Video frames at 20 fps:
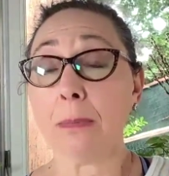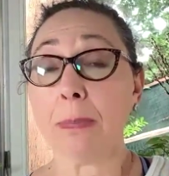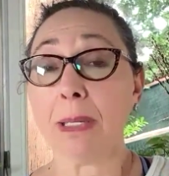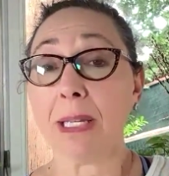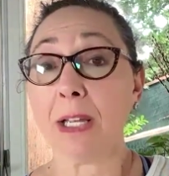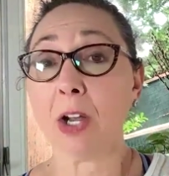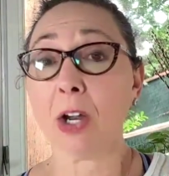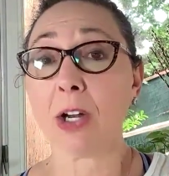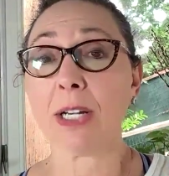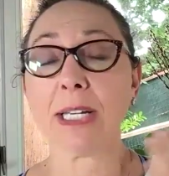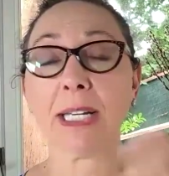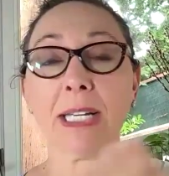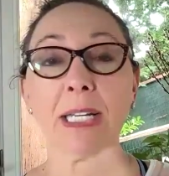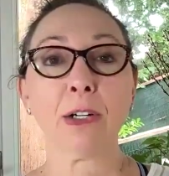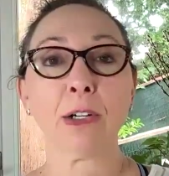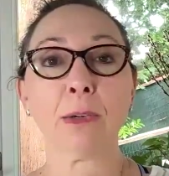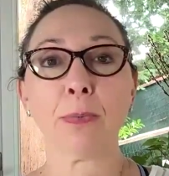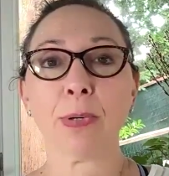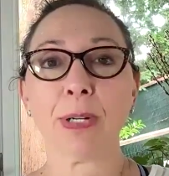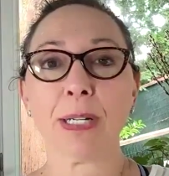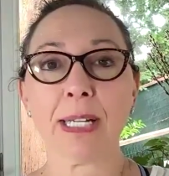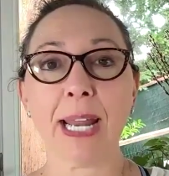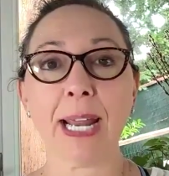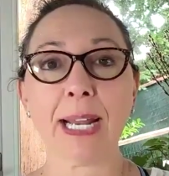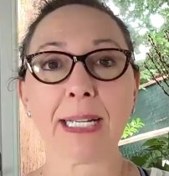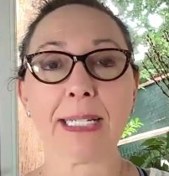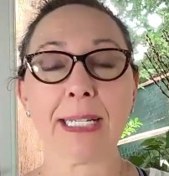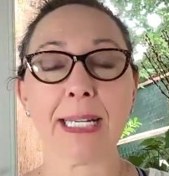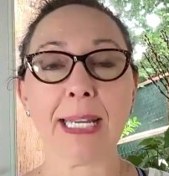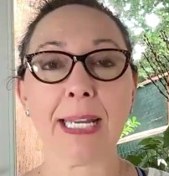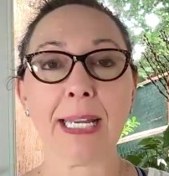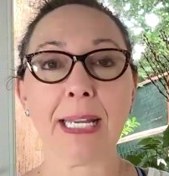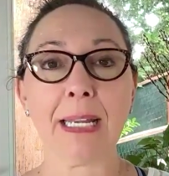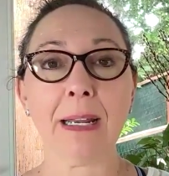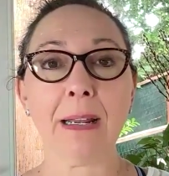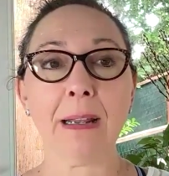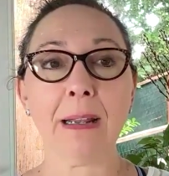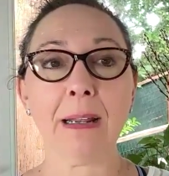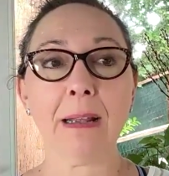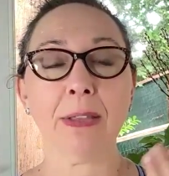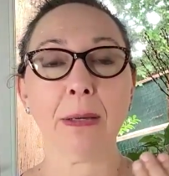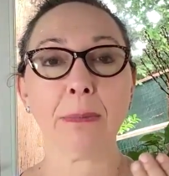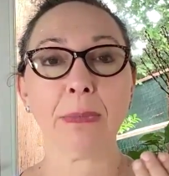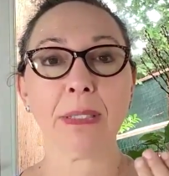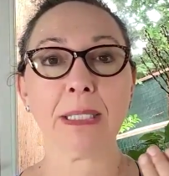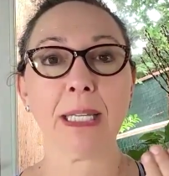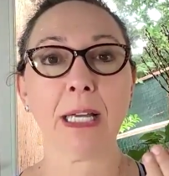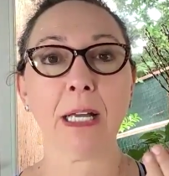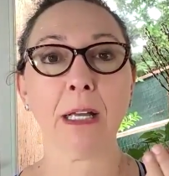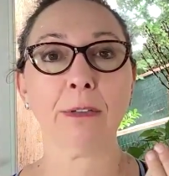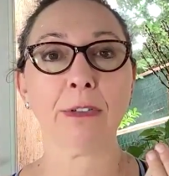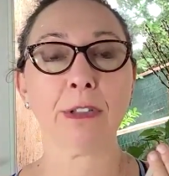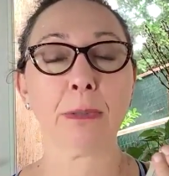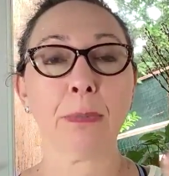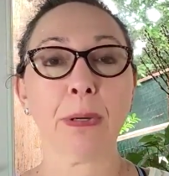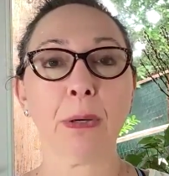be guarding or protecting themselves.